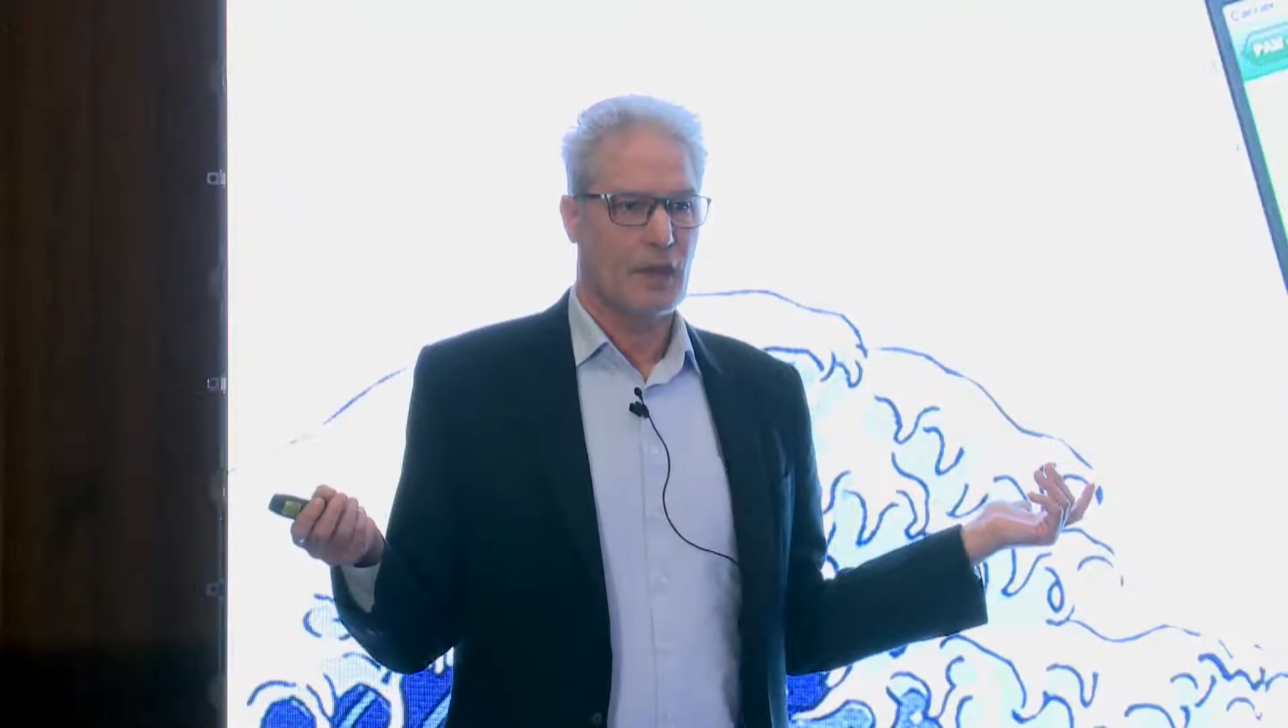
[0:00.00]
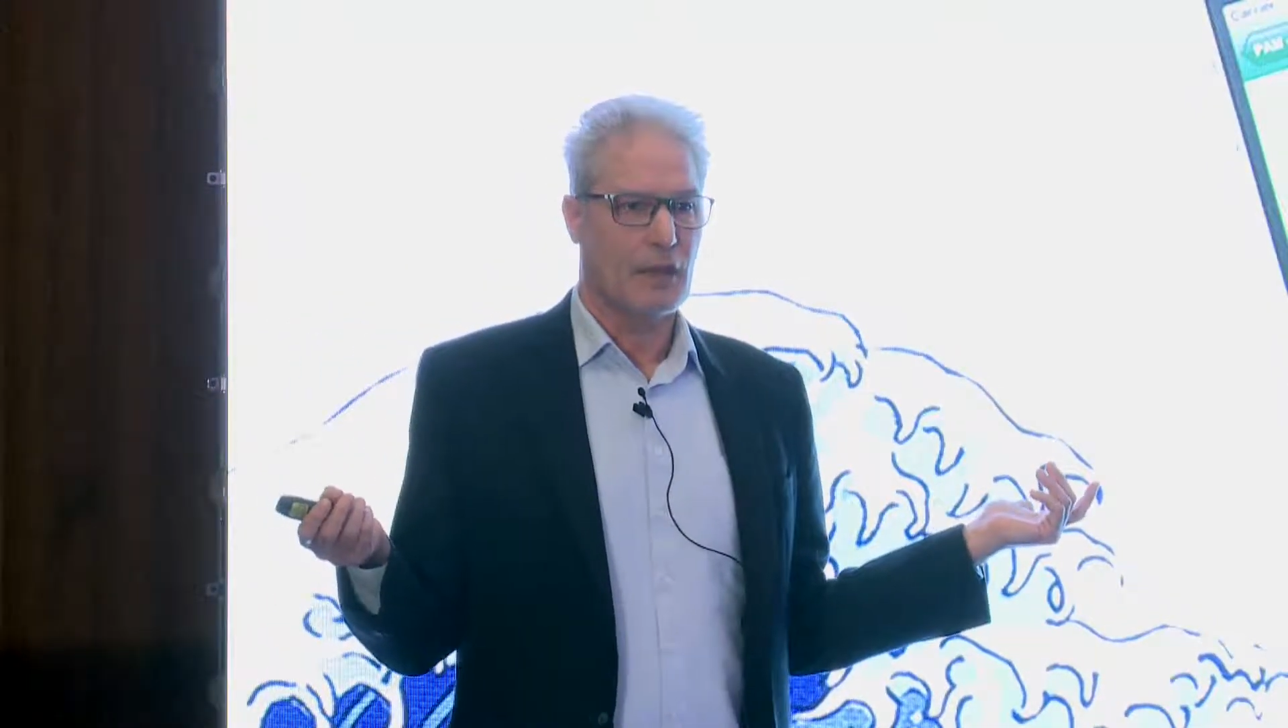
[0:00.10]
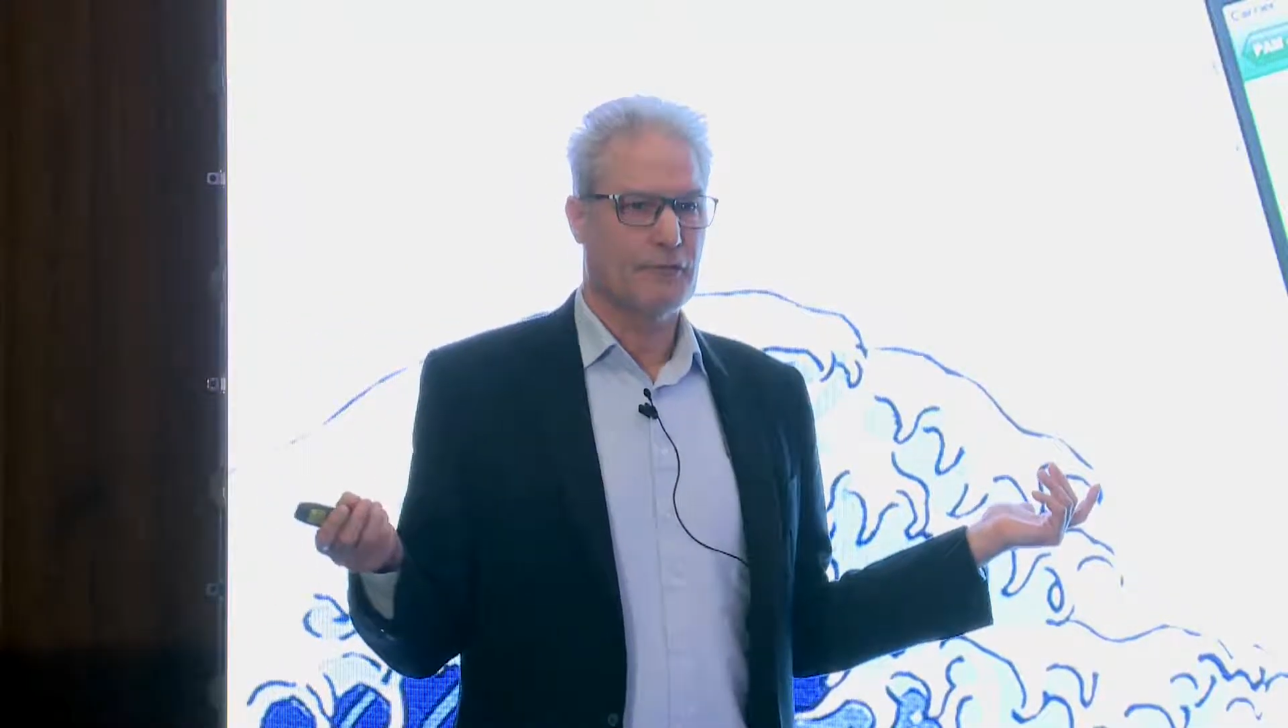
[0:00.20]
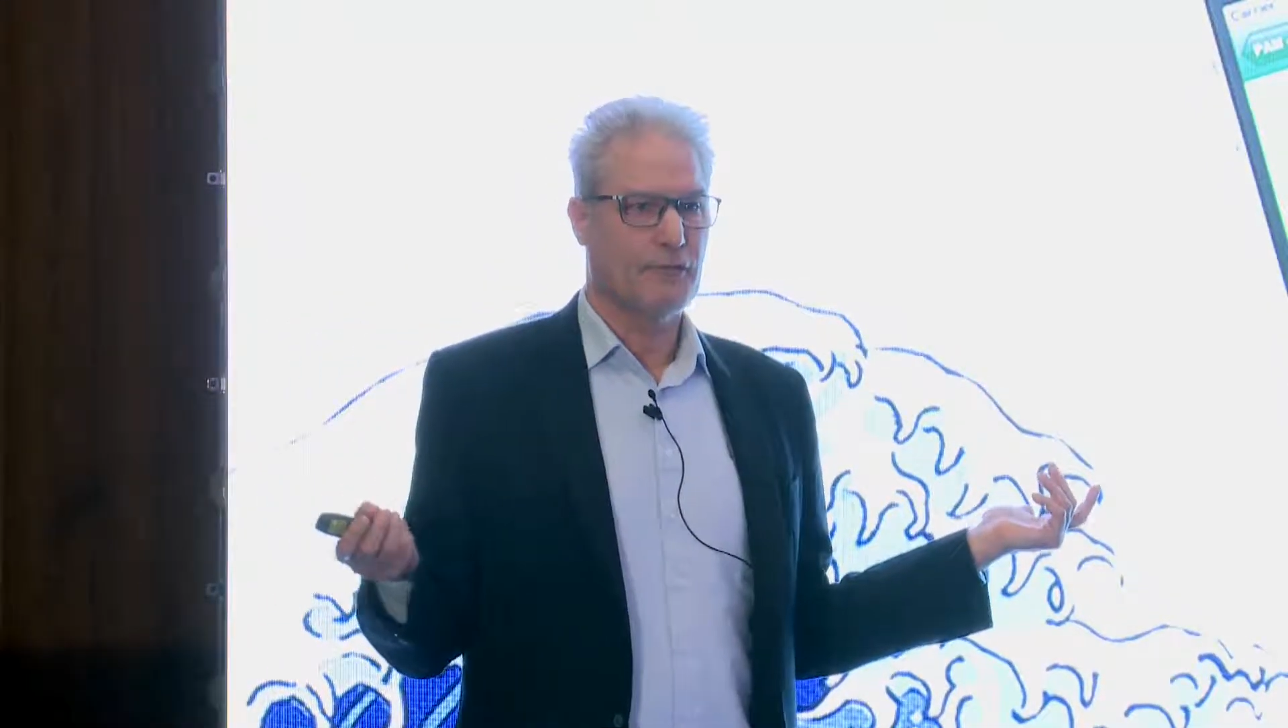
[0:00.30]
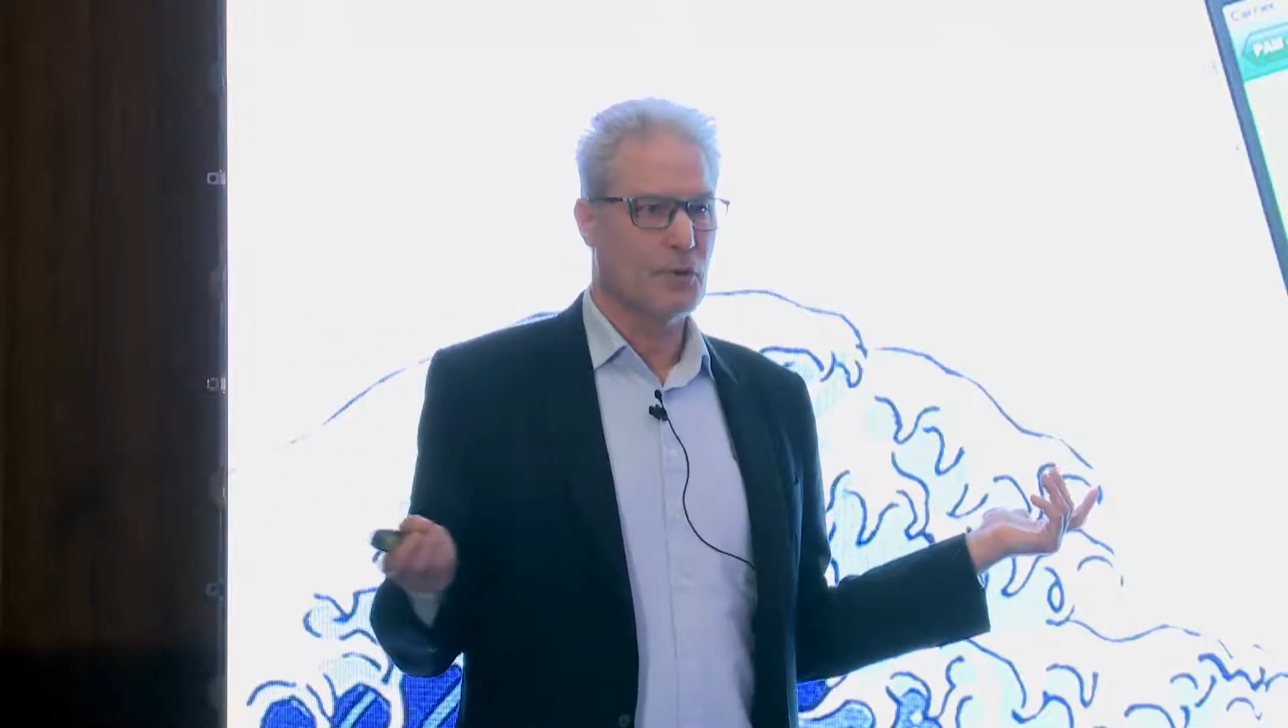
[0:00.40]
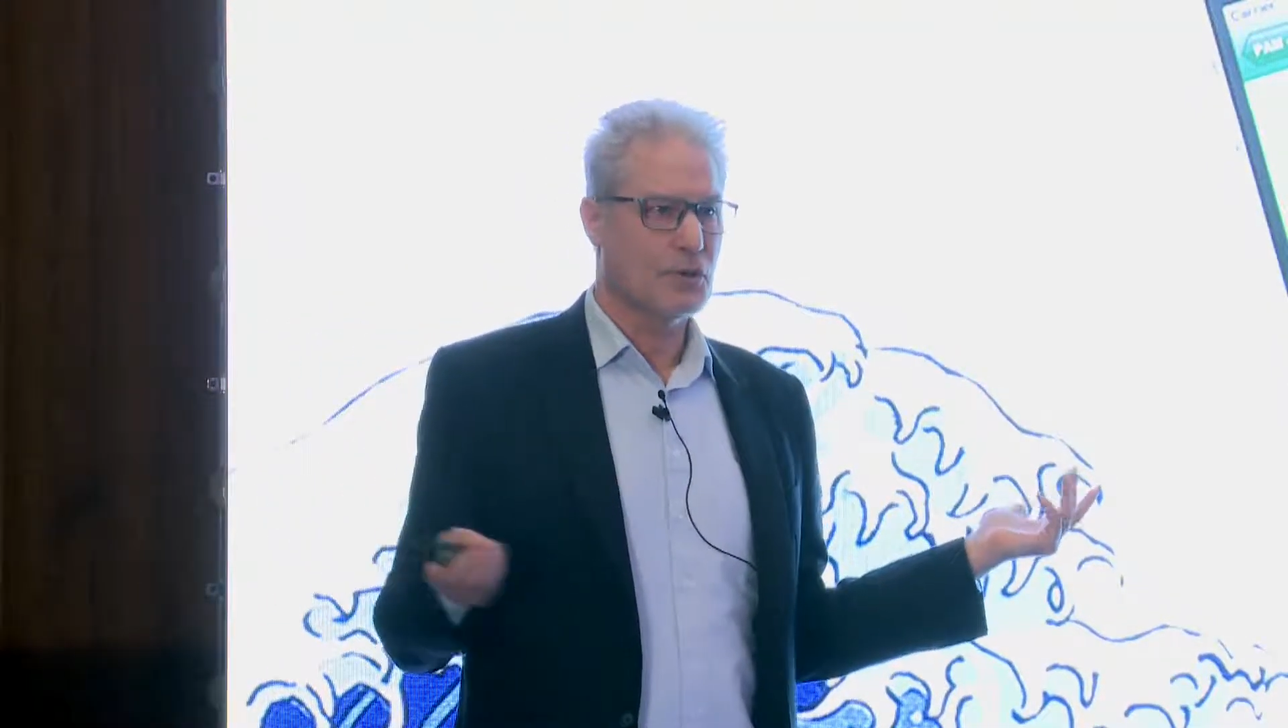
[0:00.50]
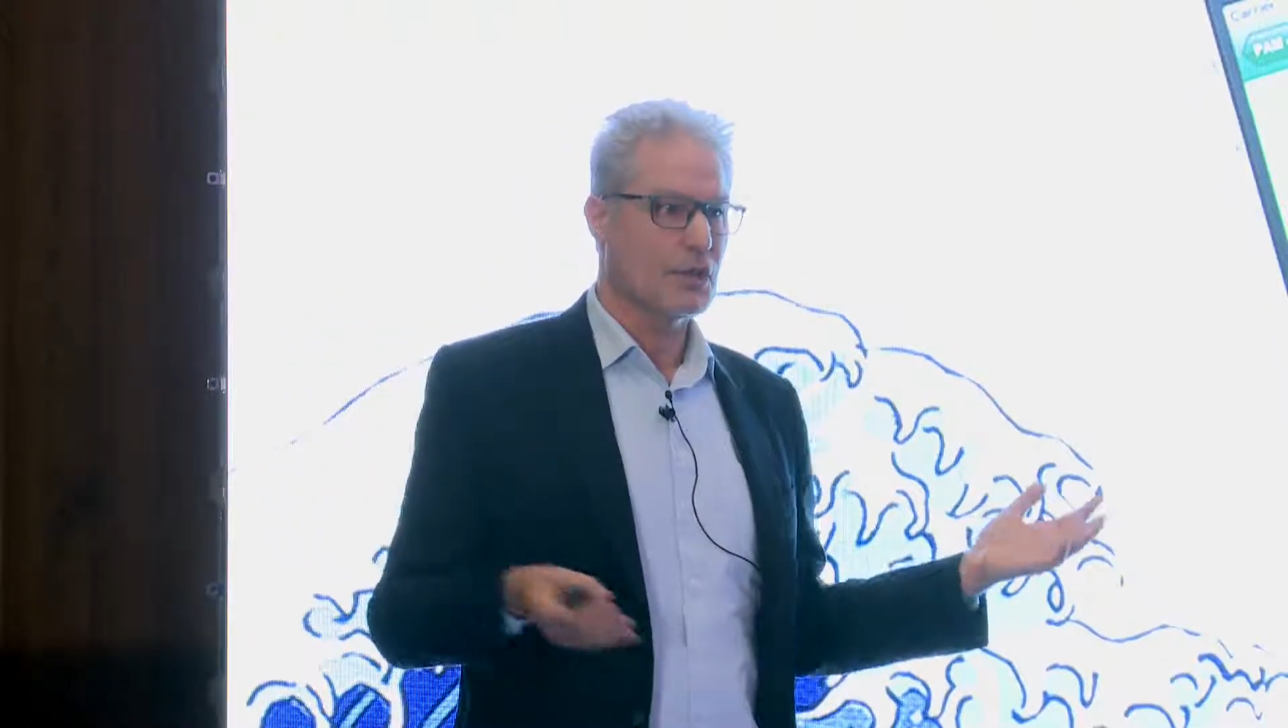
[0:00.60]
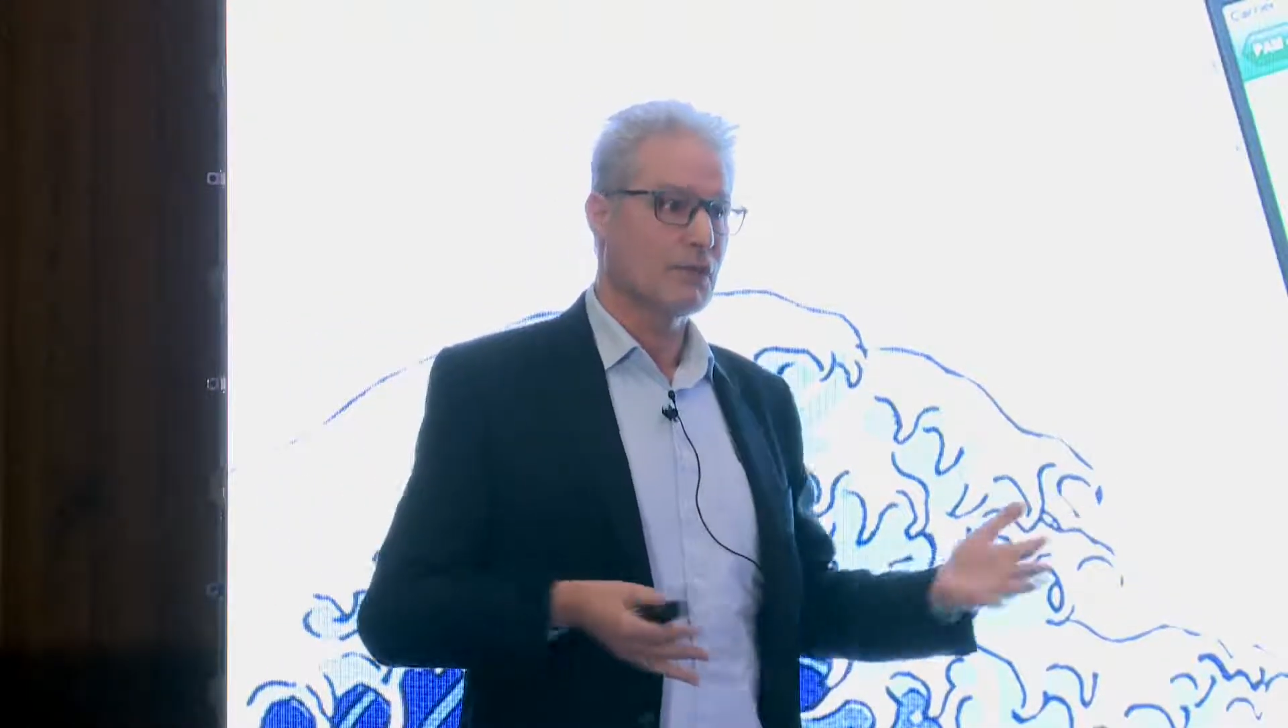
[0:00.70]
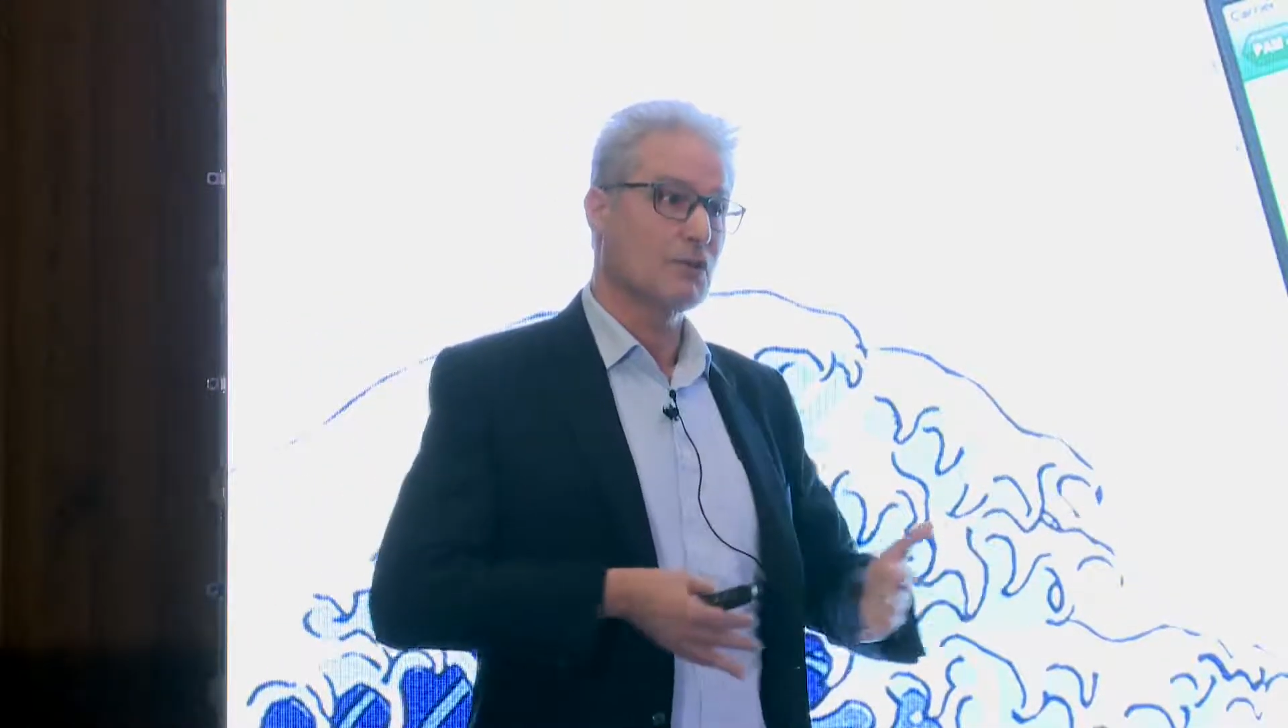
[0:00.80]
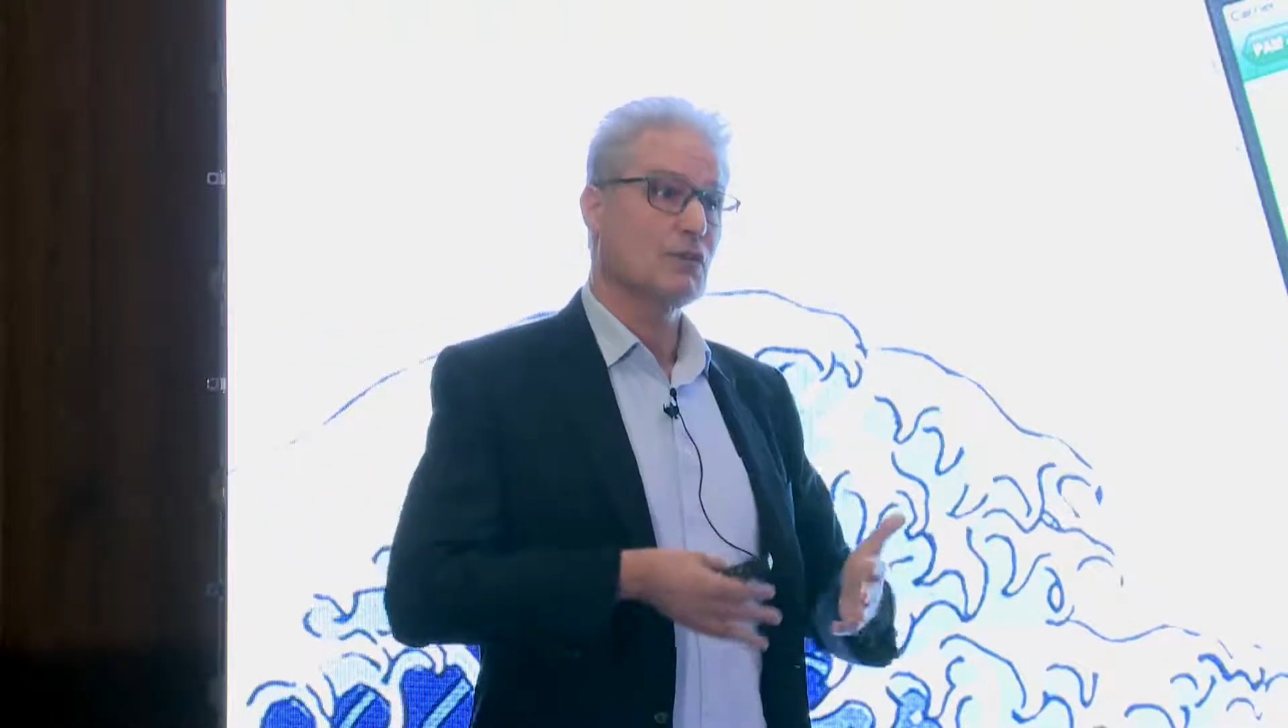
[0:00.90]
at first it was